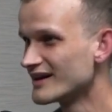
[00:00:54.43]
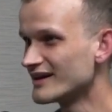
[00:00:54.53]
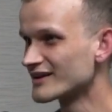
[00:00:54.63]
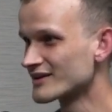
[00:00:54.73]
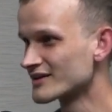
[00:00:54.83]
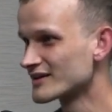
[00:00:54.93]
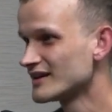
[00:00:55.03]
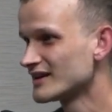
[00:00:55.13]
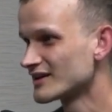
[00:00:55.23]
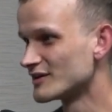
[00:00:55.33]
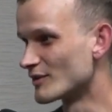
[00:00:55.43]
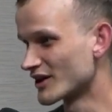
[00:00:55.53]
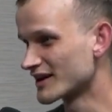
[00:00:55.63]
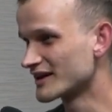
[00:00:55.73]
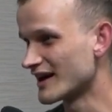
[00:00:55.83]
And the
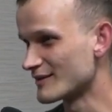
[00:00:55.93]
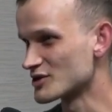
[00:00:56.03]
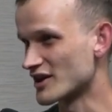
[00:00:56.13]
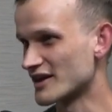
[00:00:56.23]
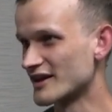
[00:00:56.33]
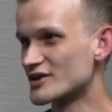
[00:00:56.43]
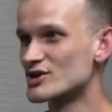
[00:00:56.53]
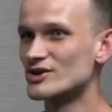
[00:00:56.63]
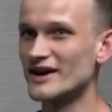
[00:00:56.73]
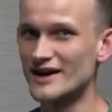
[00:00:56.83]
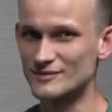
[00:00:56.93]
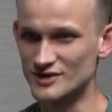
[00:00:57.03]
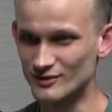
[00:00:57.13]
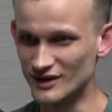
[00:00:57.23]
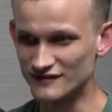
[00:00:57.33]
market cap just shot up
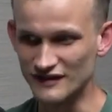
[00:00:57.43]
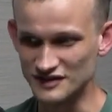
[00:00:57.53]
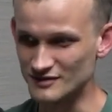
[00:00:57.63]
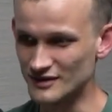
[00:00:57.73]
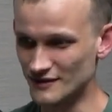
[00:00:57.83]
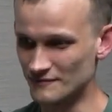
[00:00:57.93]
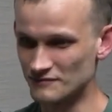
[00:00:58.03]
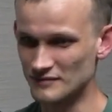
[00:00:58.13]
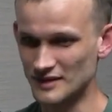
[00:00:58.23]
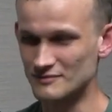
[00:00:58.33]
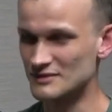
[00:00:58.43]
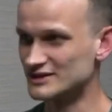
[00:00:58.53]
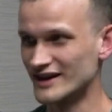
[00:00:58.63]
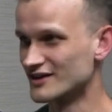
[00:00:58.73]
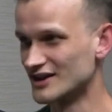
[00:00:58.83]
to about $50
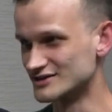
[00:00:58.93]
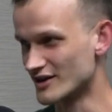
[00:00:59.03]
billion.